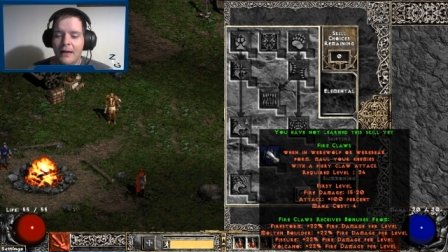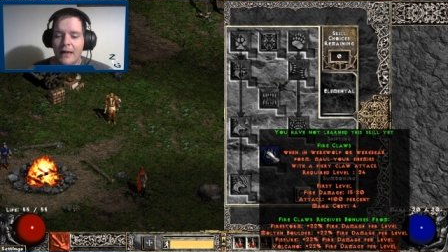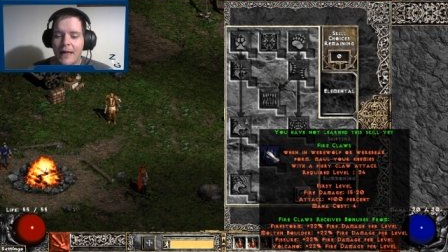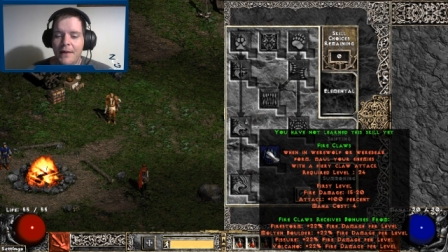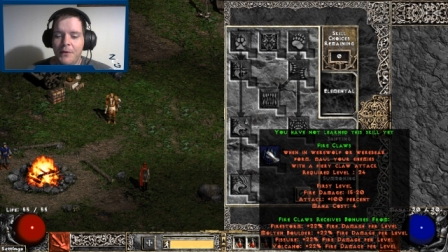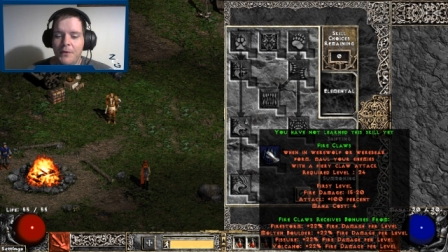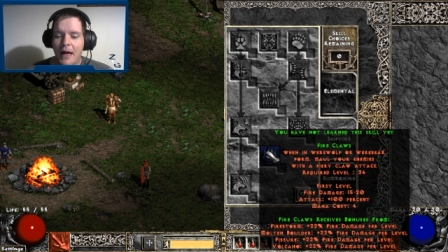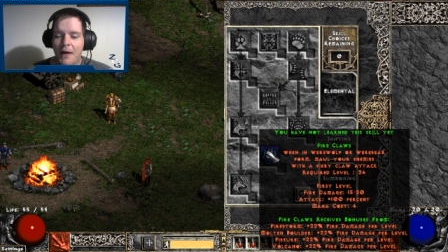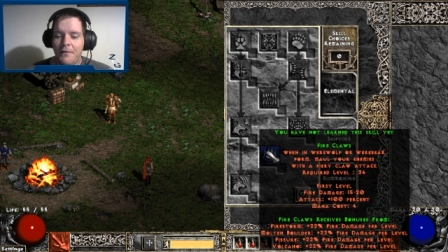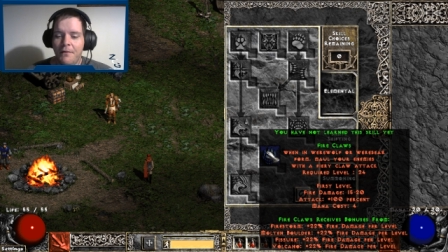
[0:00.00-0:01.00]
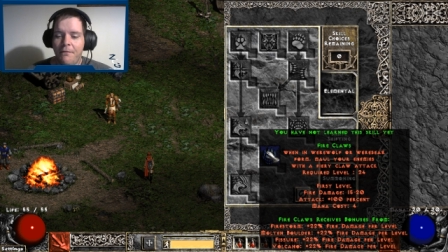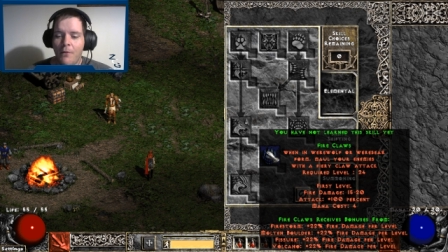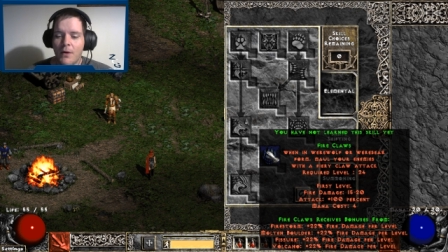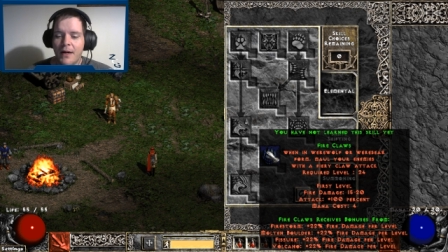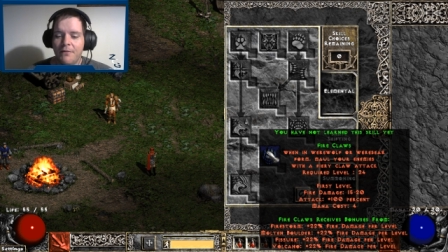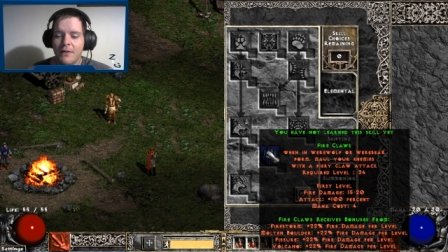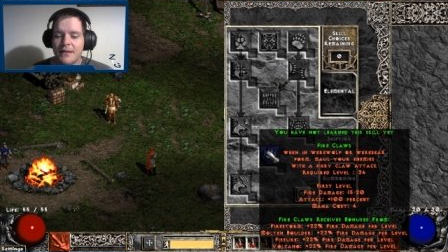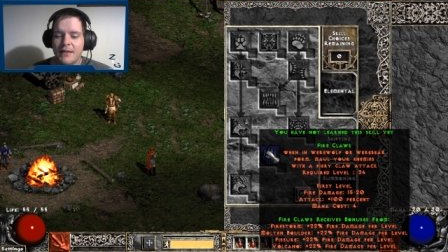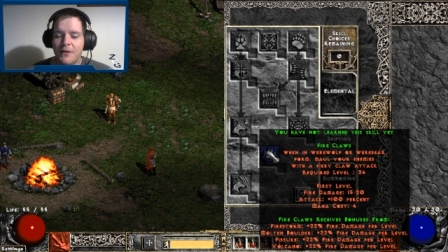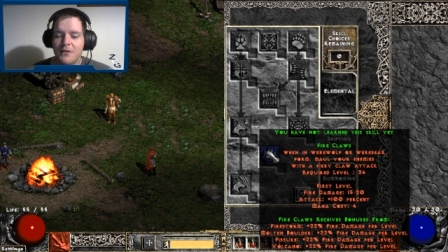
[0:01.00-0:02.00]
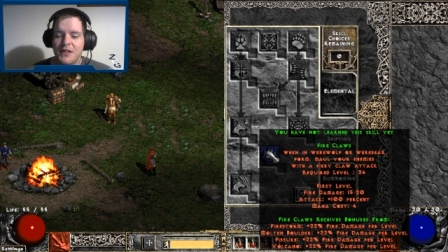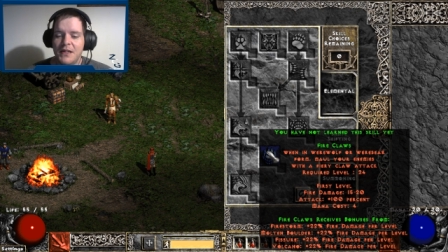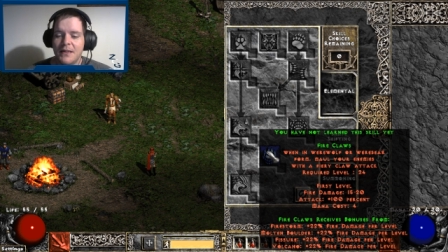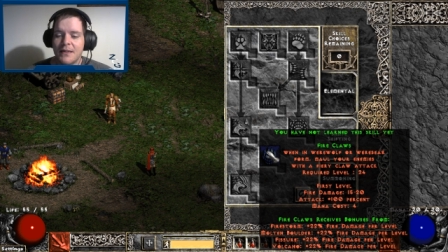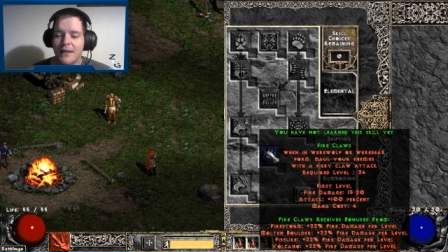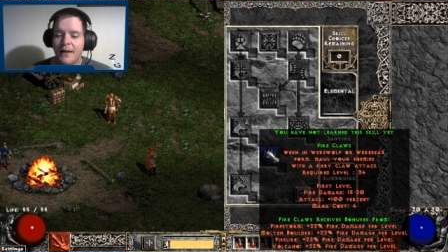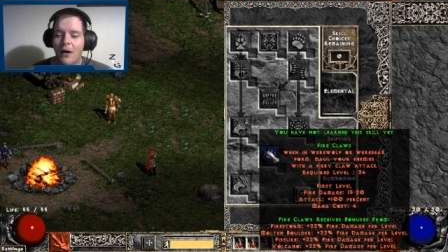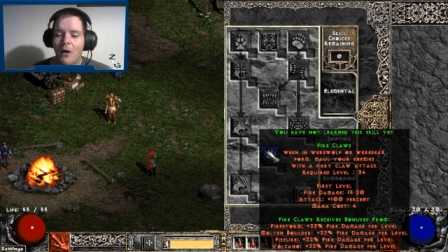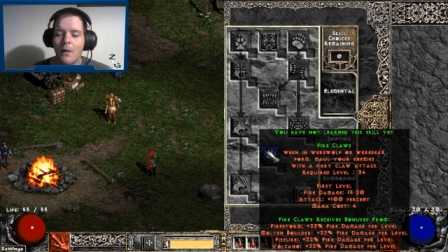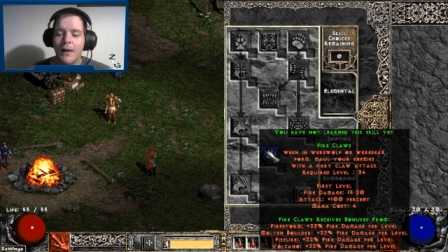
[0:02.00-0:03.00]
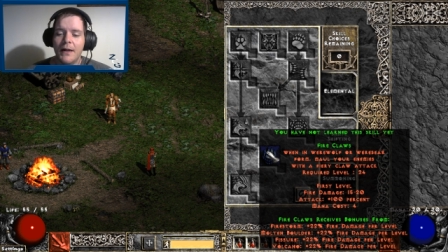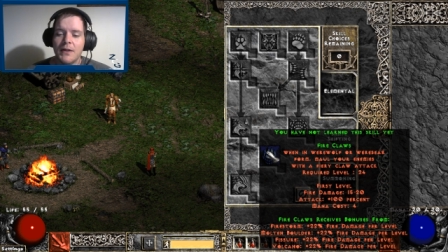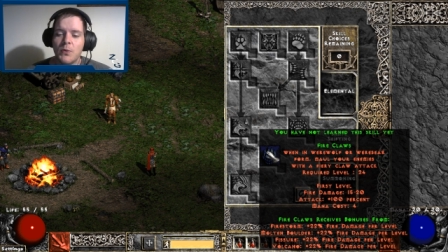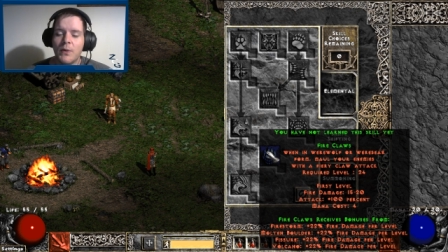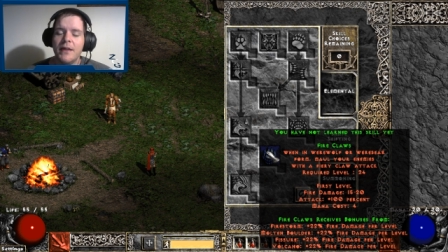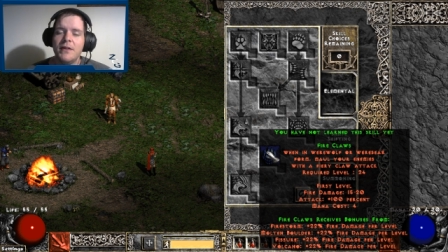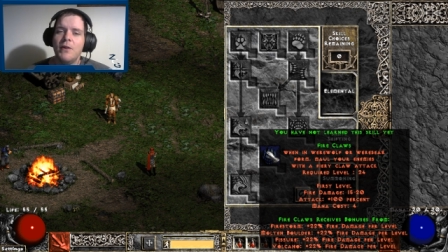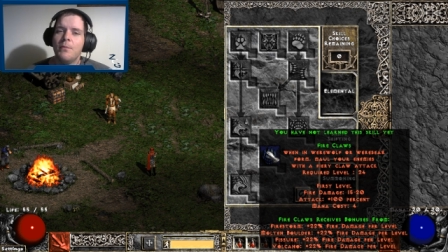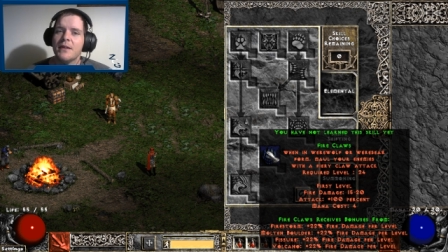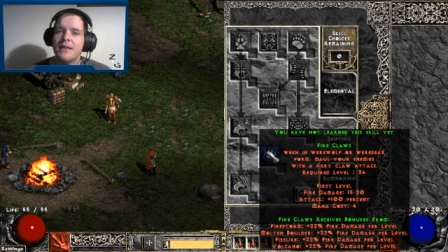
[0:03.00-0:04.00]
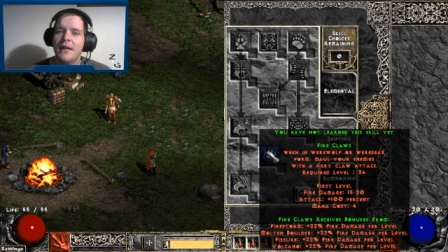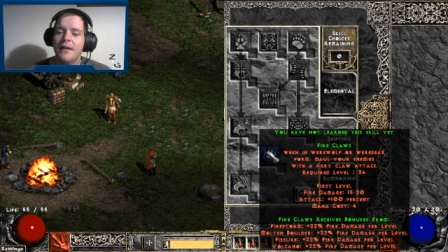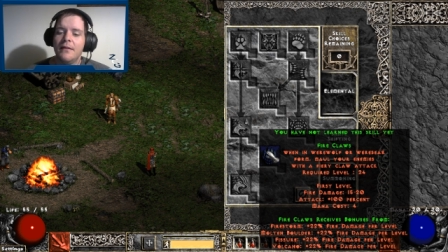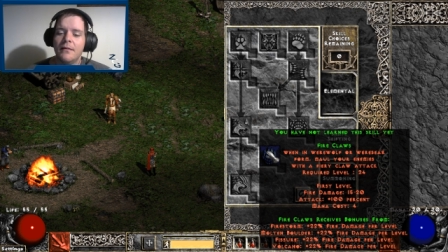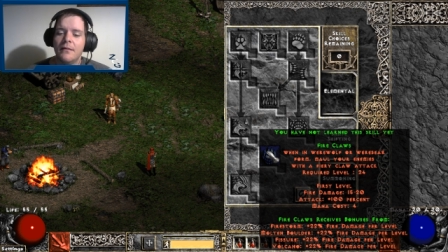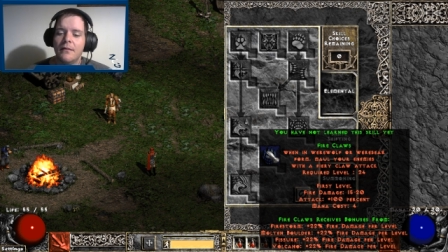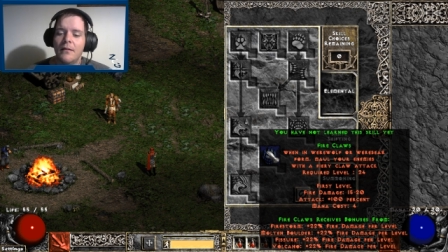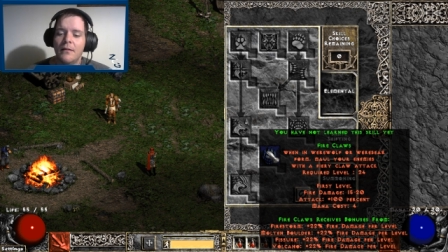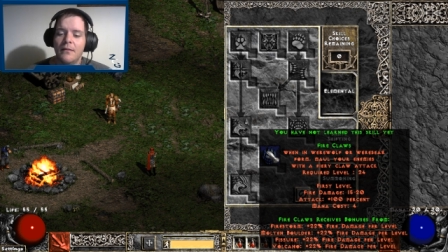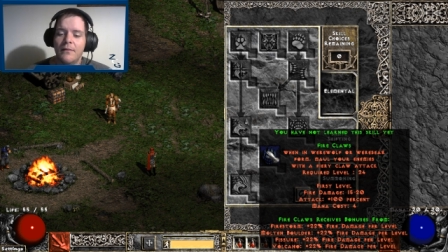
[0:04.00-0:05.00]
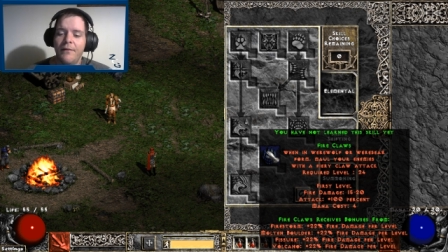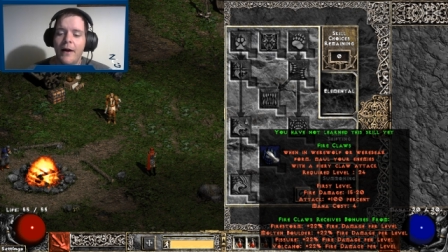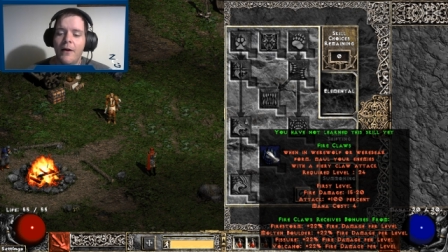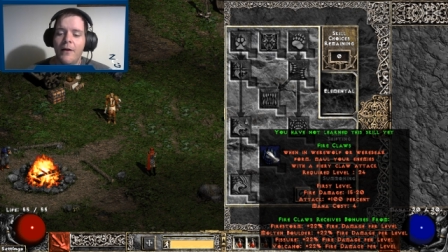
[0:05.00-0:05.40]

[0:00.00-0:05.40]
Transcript: And then you have 4 different synergies that all add 22% fire